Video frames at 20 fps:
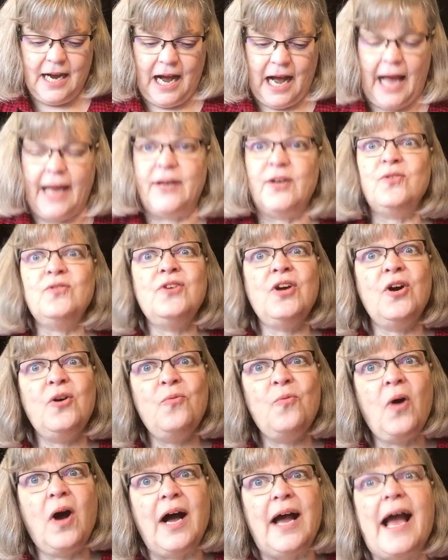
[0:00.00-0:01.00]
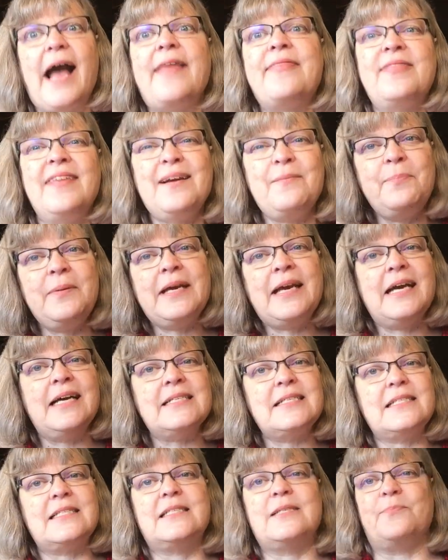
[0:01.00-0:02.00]
I don't know why. I think
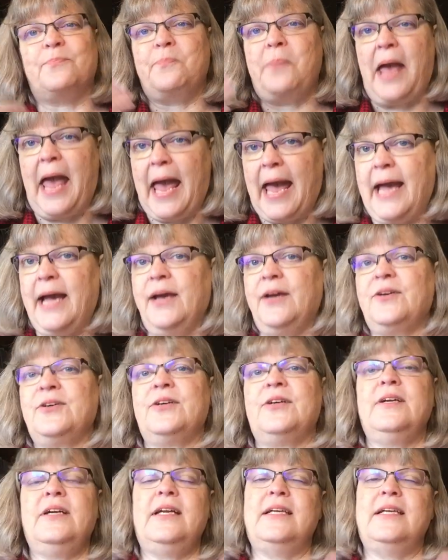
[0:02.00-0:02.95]
because it's a pattern